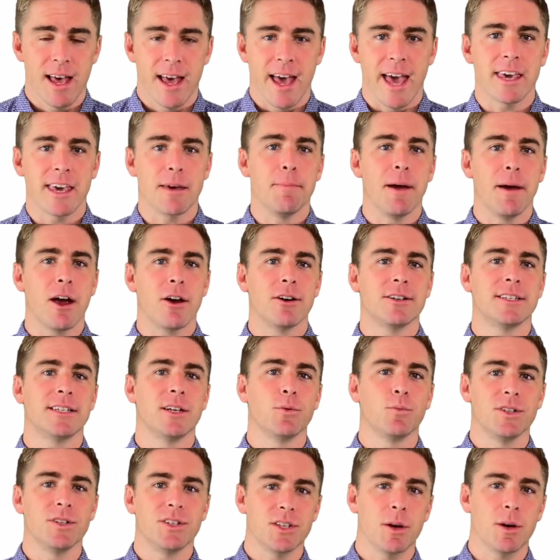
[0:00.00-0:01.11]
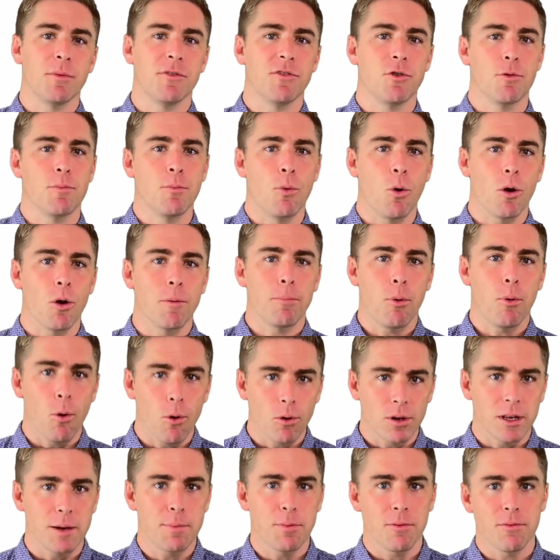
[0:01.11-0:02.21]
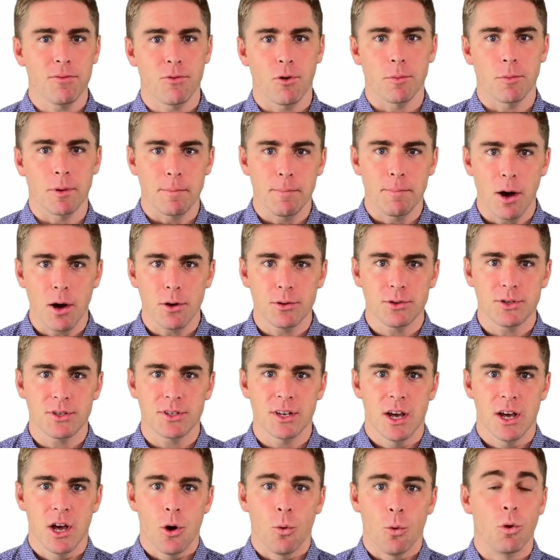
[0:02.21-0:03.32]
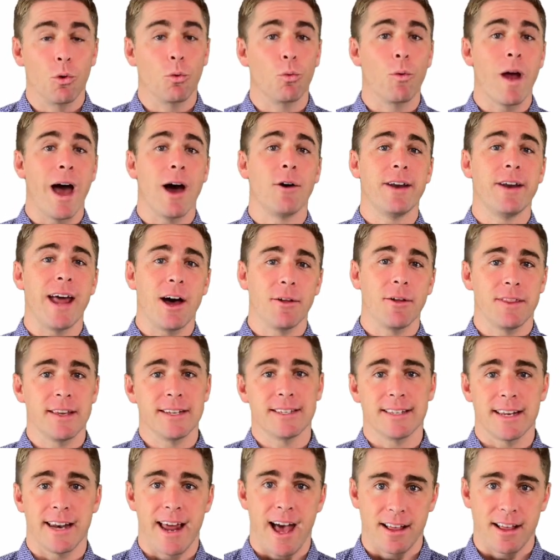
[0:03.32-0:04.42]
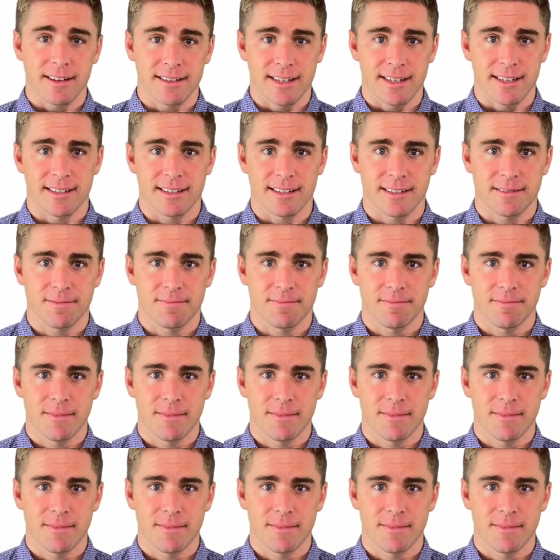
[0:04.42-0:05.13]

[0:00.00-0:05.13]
A comparison with some of your more poorly performing posts will round out this analysis.